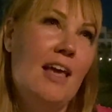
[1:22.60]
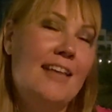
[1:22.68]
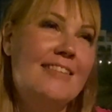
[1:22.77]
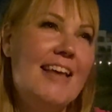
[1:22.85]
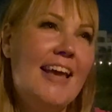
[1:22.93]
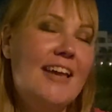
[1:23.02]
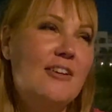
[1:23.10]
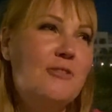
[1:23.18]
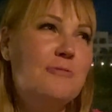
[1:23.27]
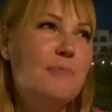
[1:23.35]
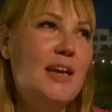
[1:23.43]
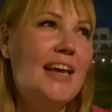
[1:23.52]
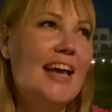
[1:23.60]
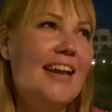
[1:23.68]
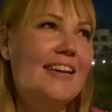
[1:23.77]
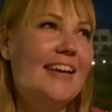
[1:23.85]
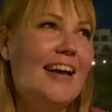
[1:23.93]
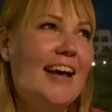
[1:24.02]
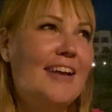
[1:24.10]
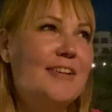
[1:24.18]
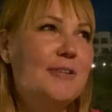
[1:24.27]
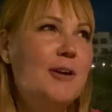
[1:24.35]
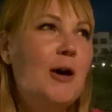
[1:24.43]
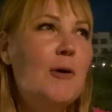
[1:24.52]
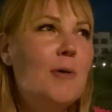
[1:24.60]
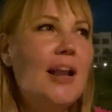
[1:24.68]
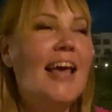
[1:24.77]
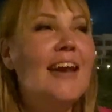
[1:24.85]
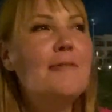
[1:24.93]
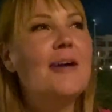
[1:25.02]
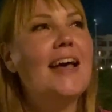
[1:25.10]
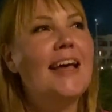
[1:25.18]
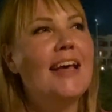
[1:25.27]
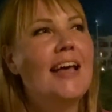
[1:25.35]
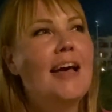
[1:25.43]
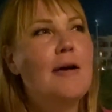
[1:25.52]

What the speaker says: taken of me, and well, anyway,